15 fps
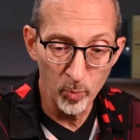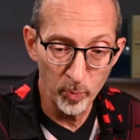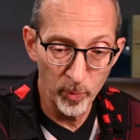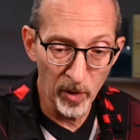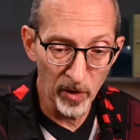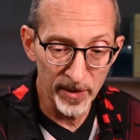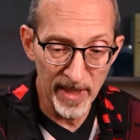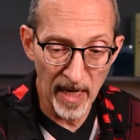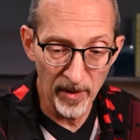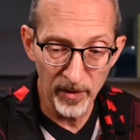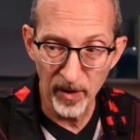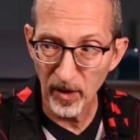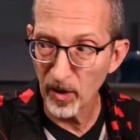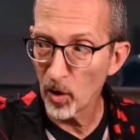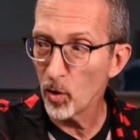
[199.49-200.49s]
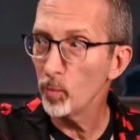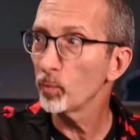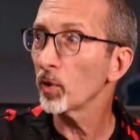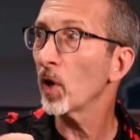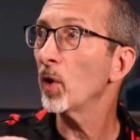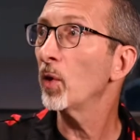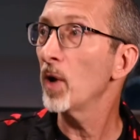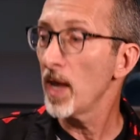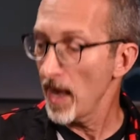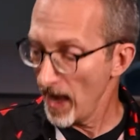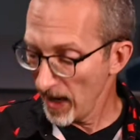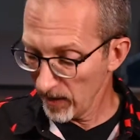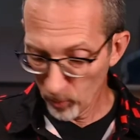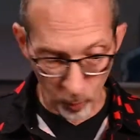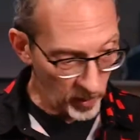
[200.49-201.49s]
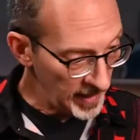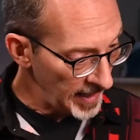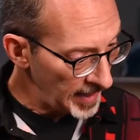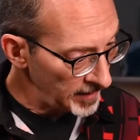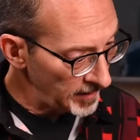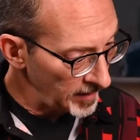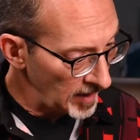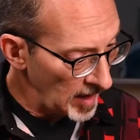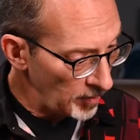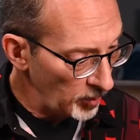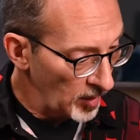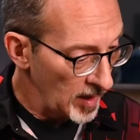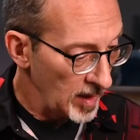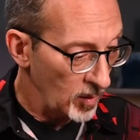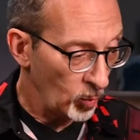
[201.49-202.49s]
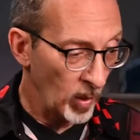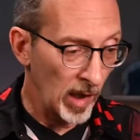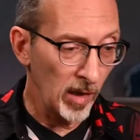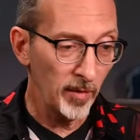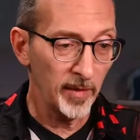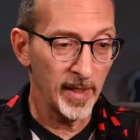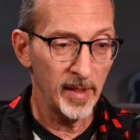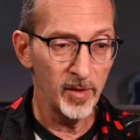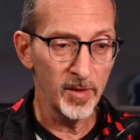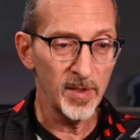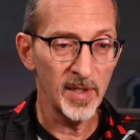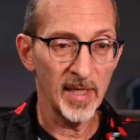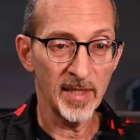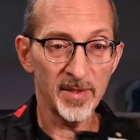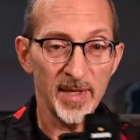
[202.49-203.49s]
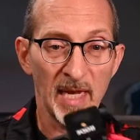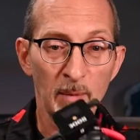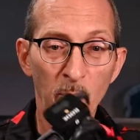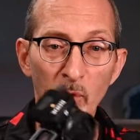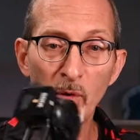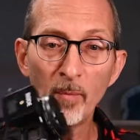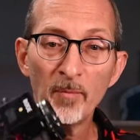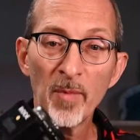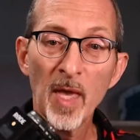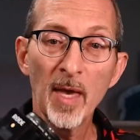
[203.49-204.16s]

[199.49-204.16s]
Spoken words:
built out the GoPro, and we ended up, well, here's an example.